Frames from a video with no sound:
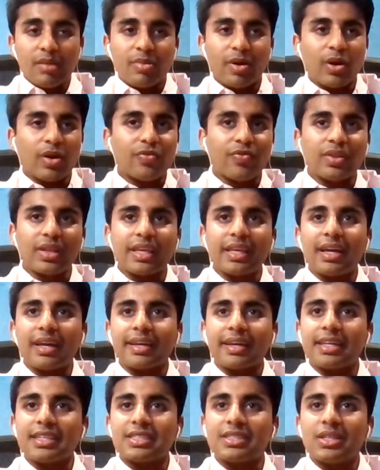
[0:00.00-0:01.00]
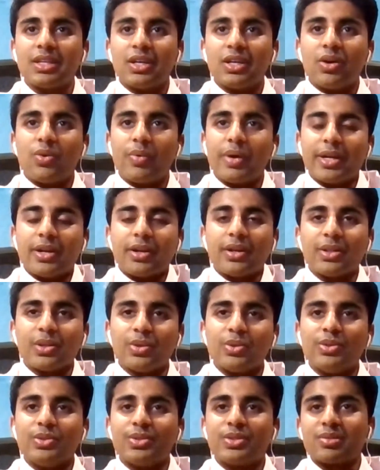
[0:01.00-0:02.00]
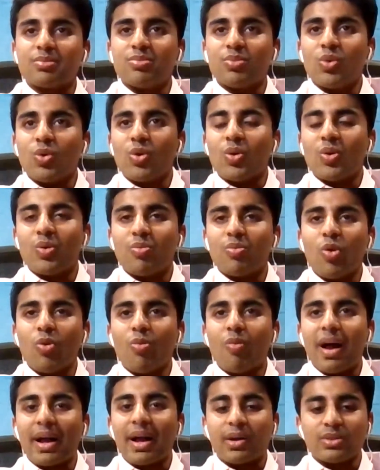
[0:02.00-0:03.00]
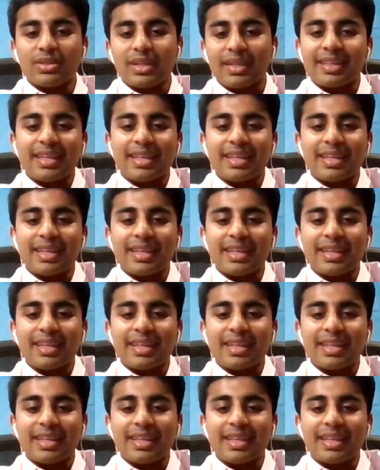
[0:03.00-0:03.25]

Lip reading: But hopefully, I guess we don't lose more Michaels.